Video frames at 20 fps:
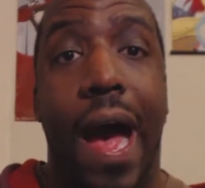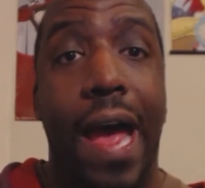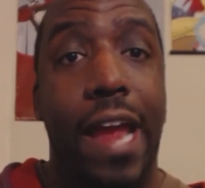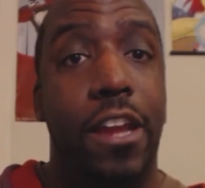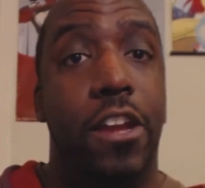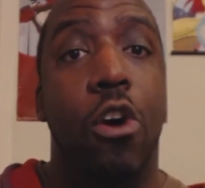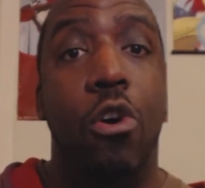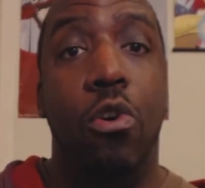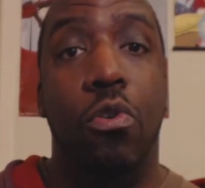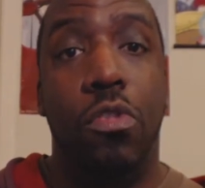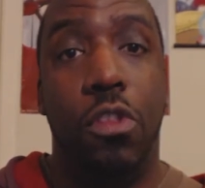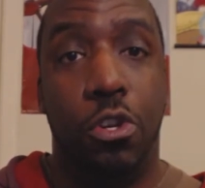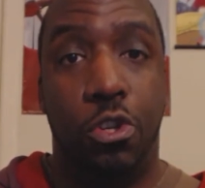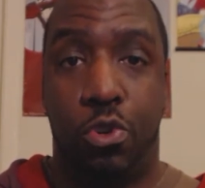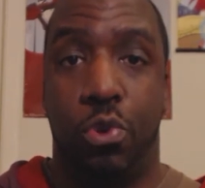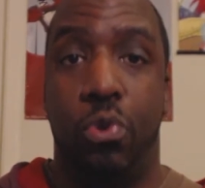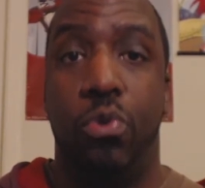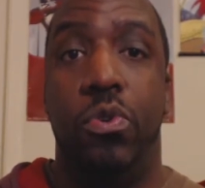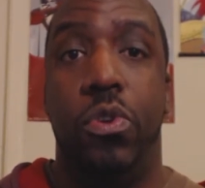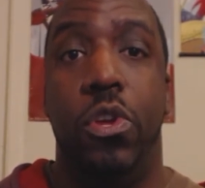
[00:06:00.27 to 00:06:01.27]
I know the
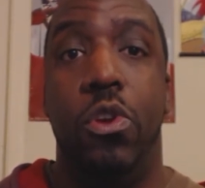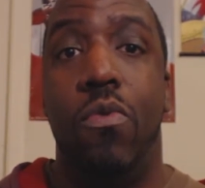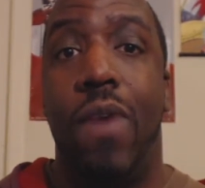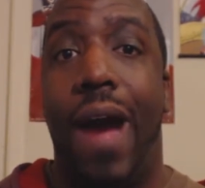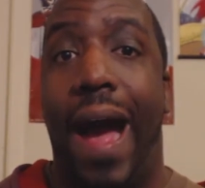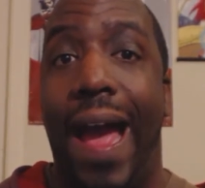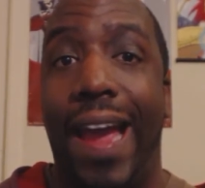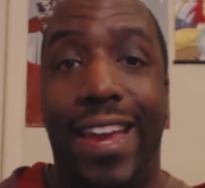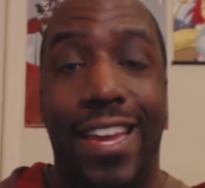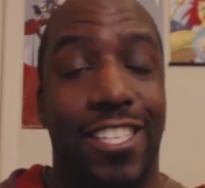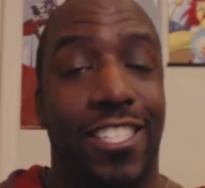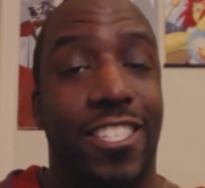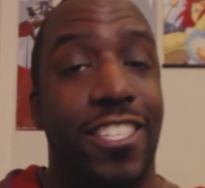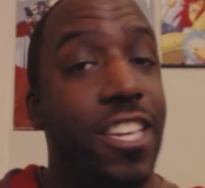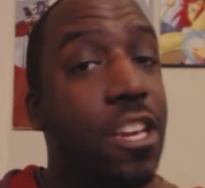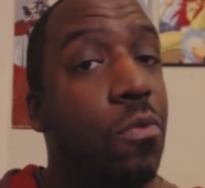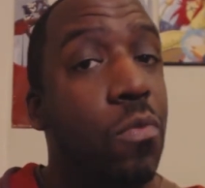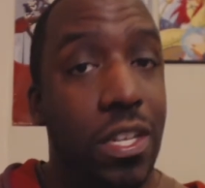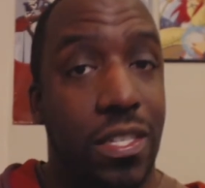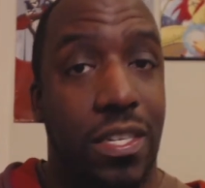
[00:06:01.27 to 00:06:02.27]
true you. I can
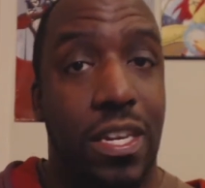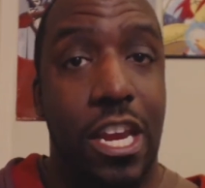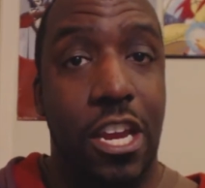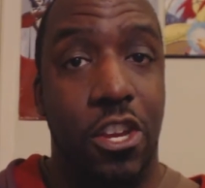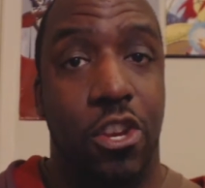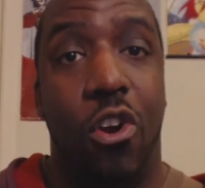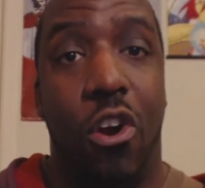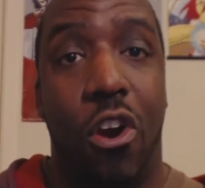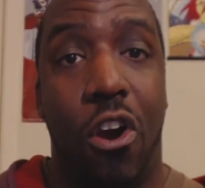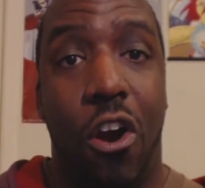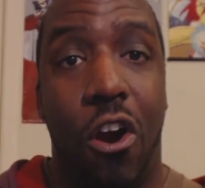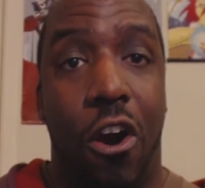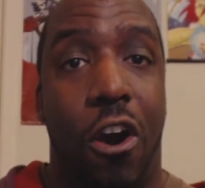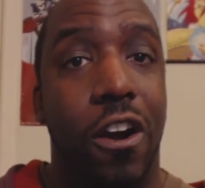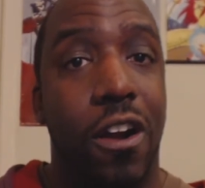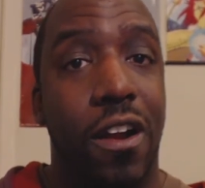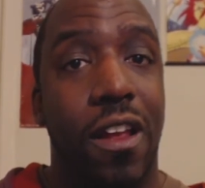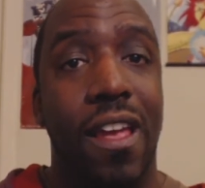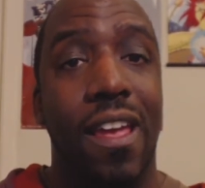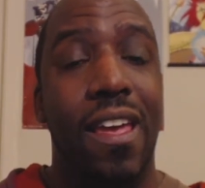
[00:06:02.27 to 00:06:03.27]
see what's in your
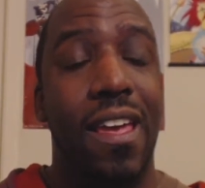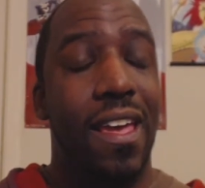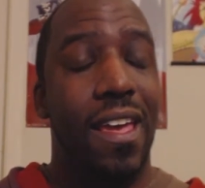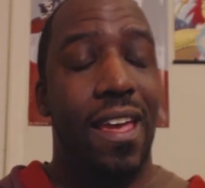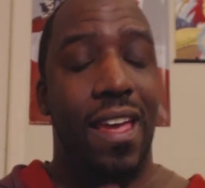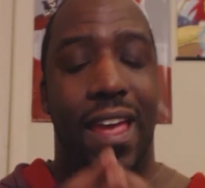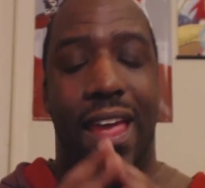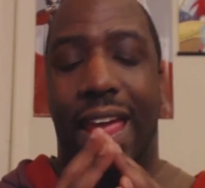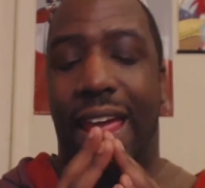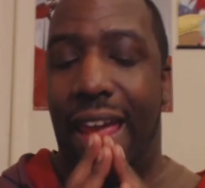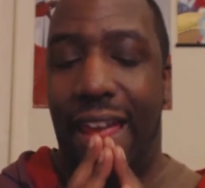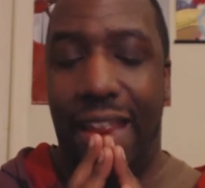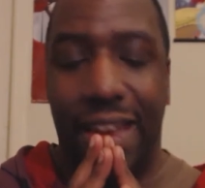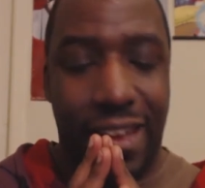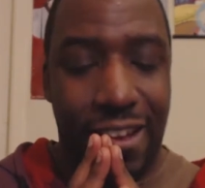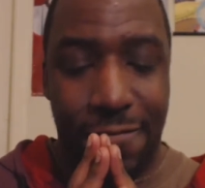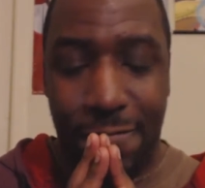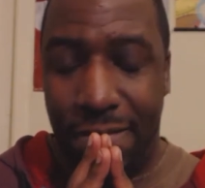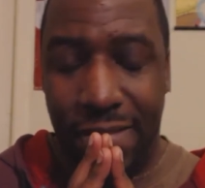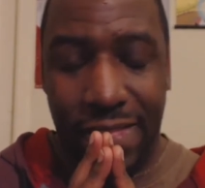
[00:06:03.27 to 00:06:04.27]
heart.
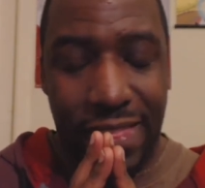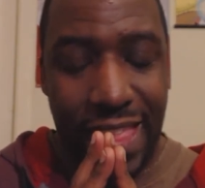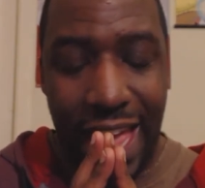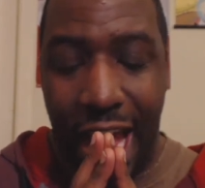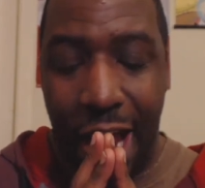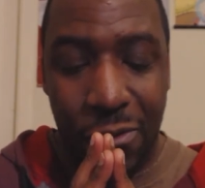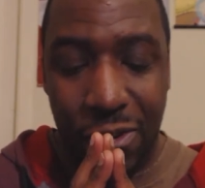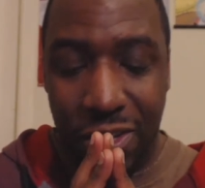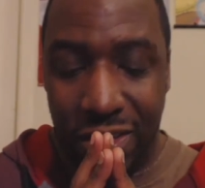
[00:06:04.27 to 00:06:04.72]
And that